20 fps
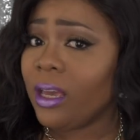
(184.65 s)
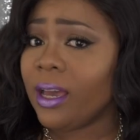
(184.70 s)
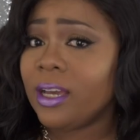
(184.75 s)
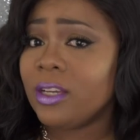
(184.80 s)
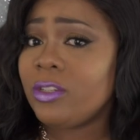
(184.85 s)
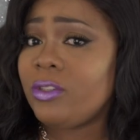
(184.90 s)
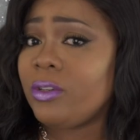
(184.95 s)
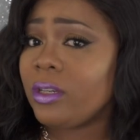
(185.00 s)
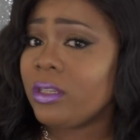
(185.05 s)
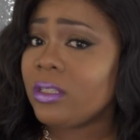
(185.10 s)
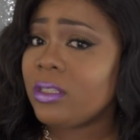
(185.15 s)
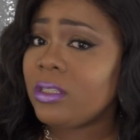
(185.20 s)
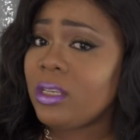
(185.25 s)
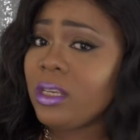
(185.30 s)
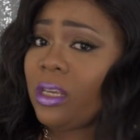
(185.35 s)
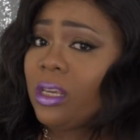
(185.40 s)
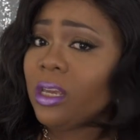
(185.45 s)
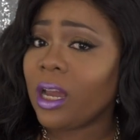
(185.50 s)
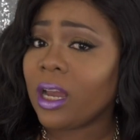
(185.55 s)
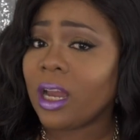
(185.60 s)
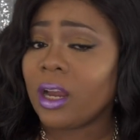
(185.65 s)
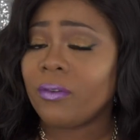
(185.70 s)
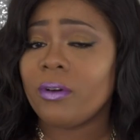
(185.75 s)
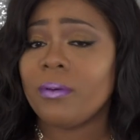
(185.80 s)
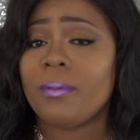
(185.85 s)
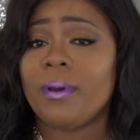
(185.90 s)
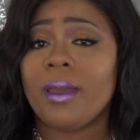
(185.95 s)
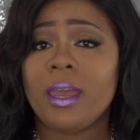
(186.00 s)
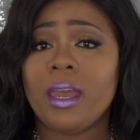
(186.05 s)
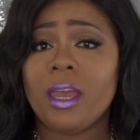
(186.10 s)
as you can see I can
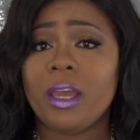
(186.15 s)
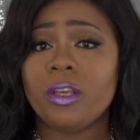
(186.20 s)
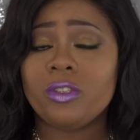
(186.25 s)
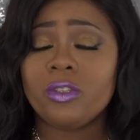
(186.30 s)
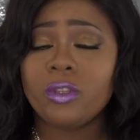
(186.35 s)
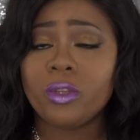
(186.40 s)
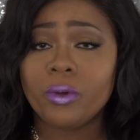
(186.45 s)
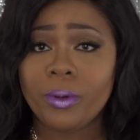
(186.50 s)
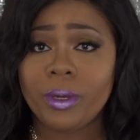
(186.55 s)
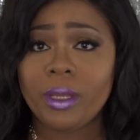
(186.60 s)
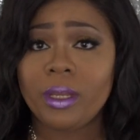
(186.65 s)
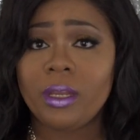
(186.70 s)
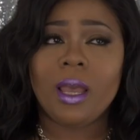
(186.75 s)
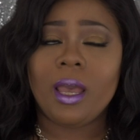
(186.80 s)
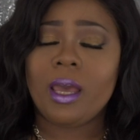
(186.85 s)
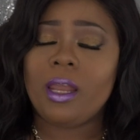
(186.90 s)
run my hands through it